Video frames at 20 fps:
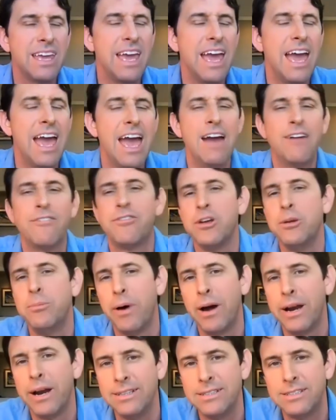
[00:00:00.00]

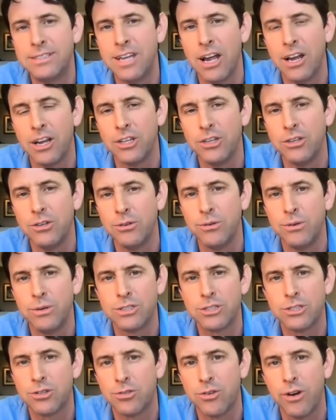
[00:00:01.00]
everybody's telling you
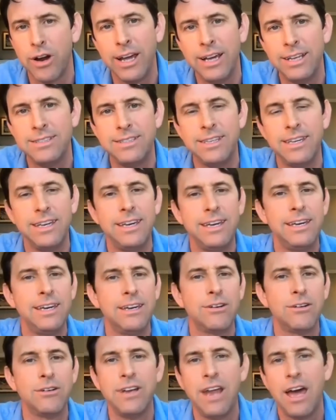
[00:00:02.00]
it's crazy,
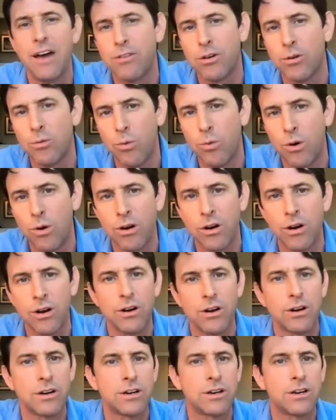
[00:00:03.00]
it'll never
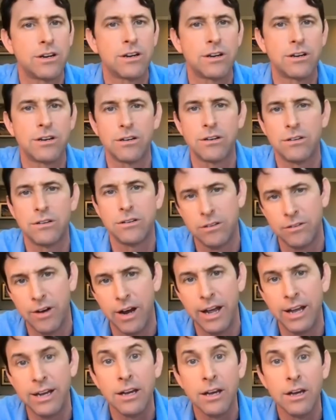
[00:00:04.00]
work,
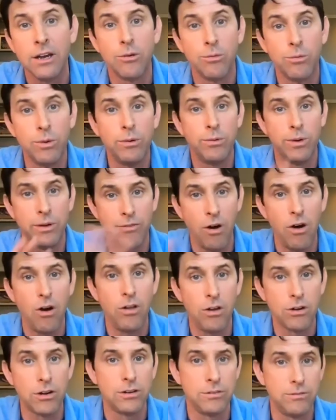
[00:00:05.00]
right? We've
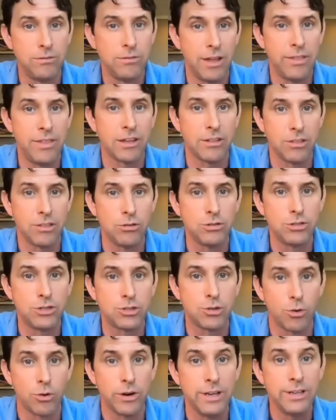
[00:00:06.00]
all heard, I think, those
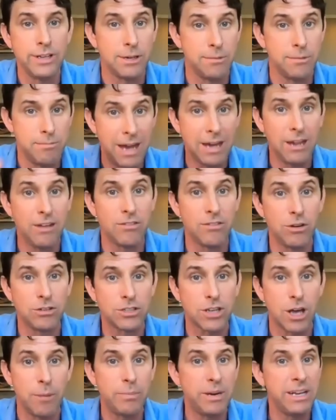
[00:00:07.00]
stories, and many of
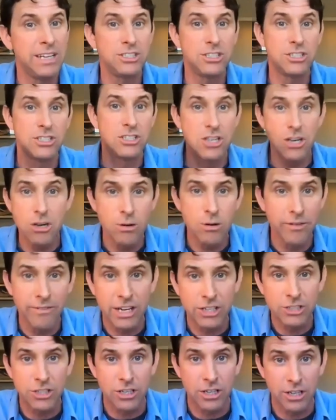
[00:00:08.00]
those companies do
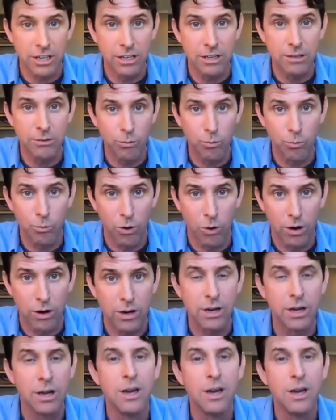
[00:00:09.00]
eventually work.